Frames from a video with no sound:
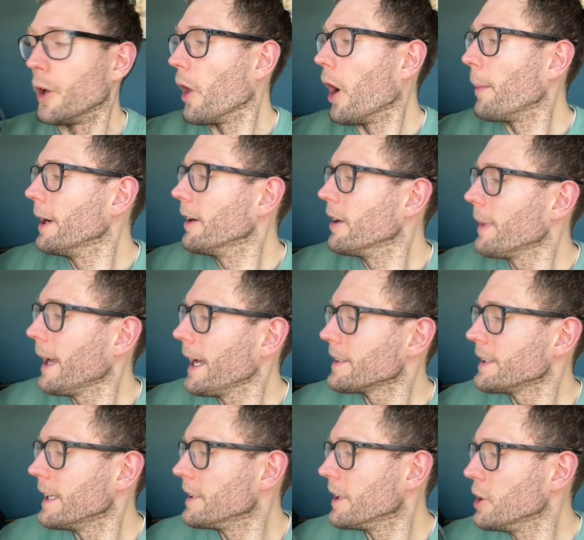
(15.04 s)
the Hyperion
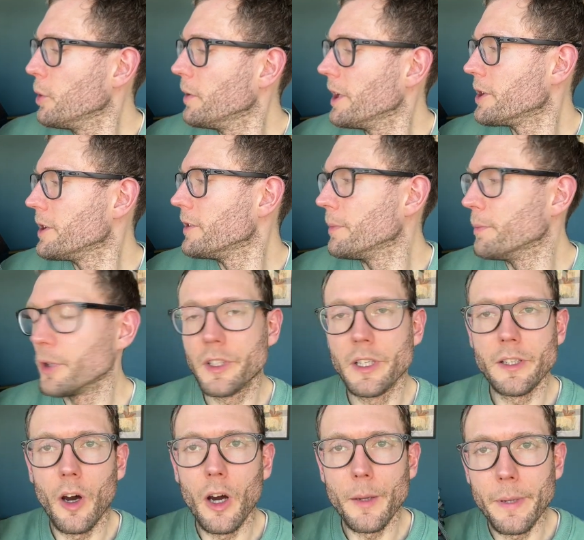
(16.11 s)
Max is a new addition to
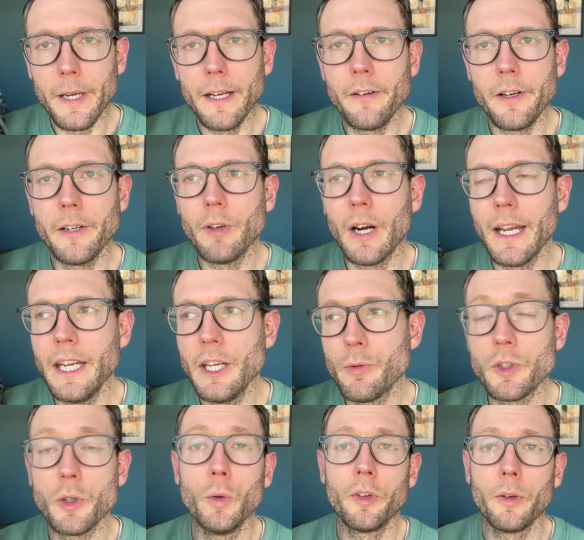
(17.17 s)
Brooks's Hyperion range,
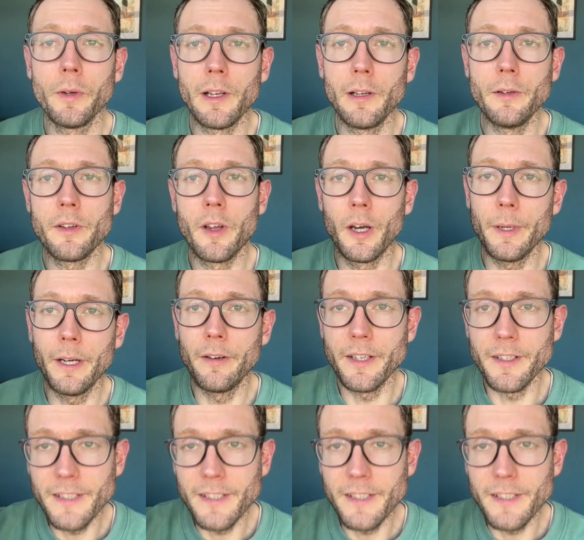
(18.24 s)
which also includes the Hyperion